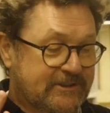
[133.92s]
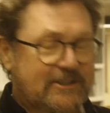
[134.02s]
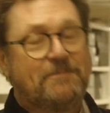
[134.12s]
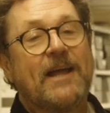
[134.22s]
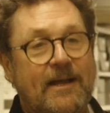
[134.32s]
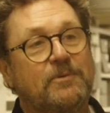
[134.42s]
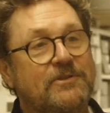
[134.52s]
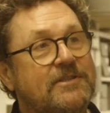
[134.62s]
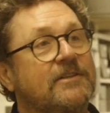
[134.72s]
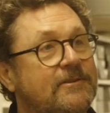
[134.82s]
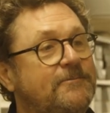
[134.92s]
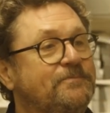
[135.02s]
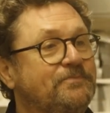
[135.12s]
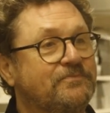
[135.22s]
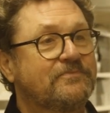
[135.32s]
To be able to
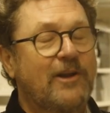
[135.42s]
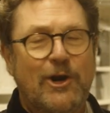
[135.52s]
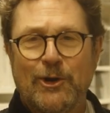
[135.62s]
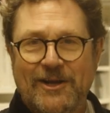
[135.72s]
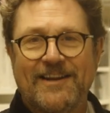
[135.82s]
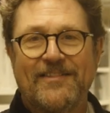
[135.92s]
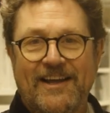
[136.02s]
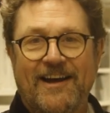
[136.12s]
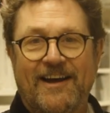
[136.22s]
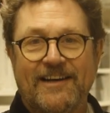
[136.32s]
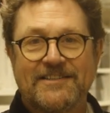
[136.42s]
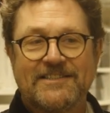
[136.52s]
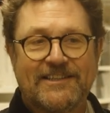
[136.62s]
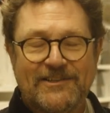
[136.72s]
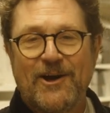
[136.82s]
look it in the eye and
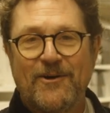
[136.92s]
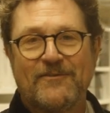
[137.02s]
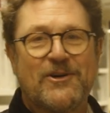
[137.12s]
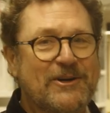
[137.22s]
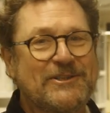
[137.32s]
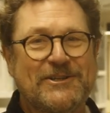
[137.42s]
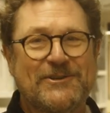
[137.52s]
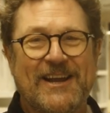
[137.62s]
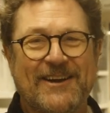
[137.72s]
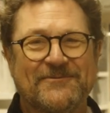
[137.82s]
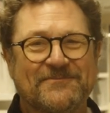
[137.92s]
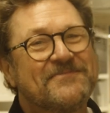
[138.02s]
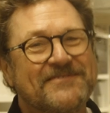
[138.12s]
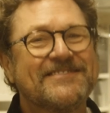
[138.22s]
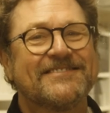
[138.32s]
said, no, I've conquered you now.
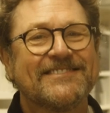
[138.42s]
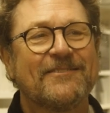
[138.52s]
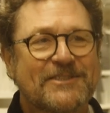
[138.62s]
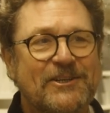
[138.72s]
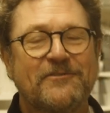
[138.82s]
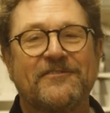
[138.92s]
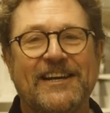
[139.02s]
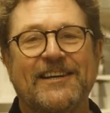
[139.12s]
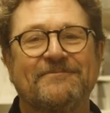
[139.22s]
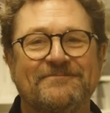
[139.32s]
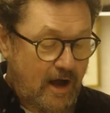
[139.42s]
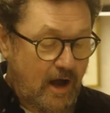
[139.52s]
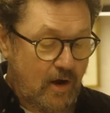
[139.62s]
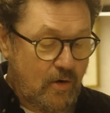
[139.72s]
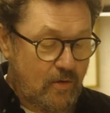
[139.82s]
That was a good feeling.
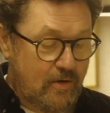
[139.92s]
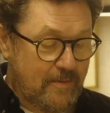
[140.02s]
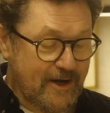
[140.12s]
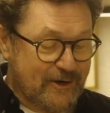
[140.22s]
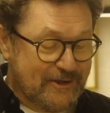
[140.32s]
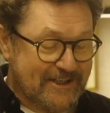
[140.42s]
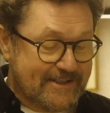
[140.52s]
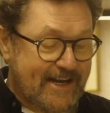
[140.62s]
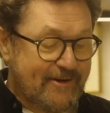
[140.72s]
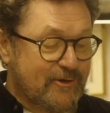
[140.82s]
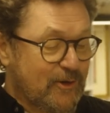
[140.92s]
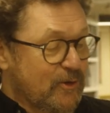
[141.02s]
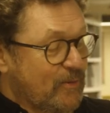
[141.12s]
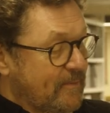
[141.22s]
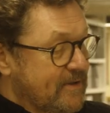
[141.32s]
Oh my goodness, Andrew
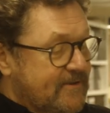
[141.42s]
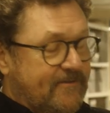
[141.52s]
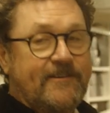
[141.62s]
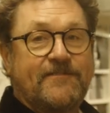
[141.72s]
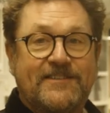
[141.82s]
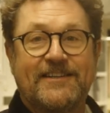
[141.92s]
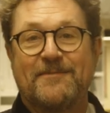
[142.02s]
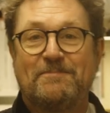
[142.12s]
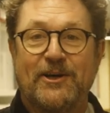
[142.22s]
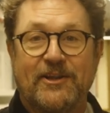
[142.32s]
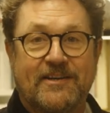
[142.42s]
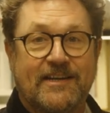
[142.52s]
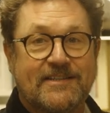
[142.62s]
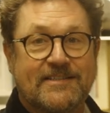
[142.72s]
Lloyd Webber's 50th birthday